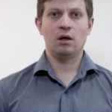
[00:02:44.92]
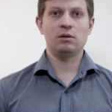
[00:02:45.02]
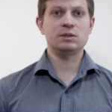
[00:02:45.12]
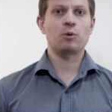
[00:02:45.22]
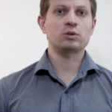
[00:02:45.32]

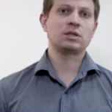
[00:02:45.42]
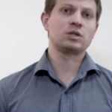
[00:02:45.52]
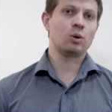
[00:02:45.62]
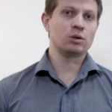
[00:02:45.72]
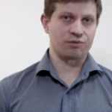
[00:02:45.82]
This process
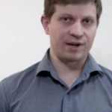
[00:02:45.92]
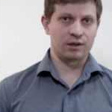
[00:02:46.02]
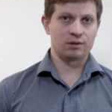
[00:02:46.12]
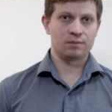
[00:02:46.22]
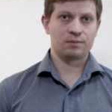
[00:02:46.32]
is called
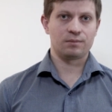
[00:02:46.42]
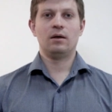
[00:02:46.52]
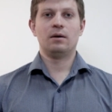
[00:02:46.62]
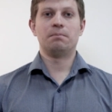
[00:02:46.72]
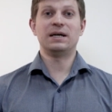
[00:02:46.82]
training.
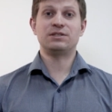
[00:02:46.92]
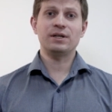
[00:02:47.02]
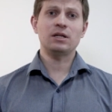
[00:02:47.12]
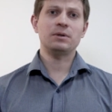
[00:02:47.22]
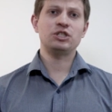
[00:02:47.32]
By
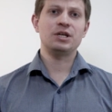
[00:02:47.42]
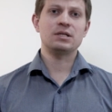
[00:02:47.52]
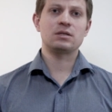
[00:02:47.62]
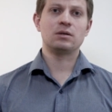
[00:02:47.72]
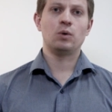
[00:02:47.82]
training
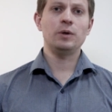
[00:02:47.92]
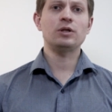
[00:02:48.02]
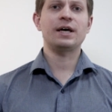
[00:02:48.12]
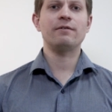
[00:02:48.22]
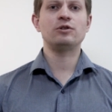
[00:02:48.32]
machines, we
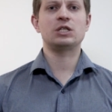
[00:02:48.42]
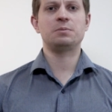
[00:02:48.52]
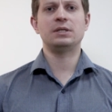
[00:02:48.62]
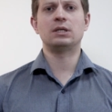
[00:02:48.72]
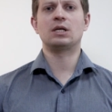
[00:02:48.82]
don't have to
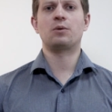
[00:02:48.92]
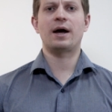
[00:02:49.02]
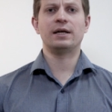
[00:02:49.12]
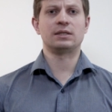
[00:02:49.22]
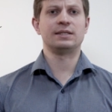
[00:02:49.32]
explicitly
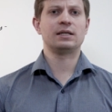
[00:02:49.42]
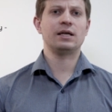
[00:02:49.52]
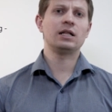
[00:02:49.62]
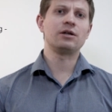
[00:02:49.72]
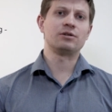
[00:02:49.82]
write exact
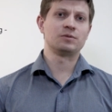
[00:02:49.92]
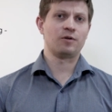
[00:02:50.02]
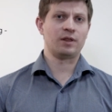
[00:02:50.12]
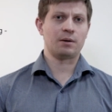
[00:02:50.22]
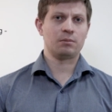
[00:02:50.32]
algorithms
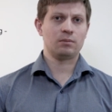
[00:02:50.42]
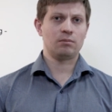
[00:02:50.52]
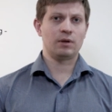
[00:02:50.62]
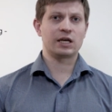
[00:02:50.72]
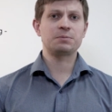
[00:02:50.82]
for them,
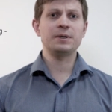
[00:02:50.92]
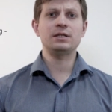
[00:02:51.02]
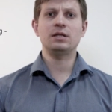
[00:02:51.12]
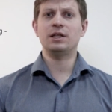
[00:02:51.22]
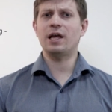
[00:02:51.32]

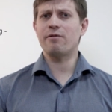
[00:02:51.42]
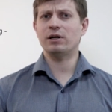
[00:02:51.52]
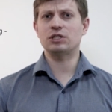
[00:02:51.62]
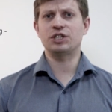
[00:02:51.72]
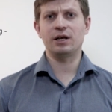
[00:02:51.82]
explaining in every
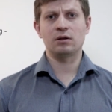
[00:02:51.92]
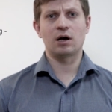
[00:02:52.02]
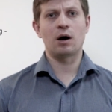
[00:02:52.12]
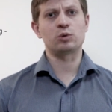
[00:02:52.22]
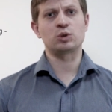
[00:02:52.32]
detail
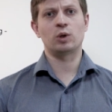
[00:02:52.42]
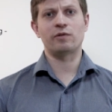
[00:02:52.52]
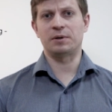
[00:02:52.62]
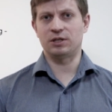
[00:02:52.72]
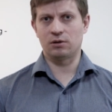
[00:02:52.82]
how to solve
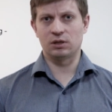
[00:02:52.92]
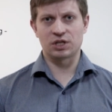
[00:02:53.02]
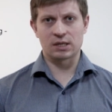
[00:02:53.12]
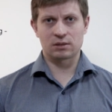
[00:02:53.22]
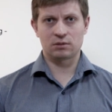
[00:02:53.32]
a particular
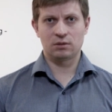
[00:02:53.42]
task.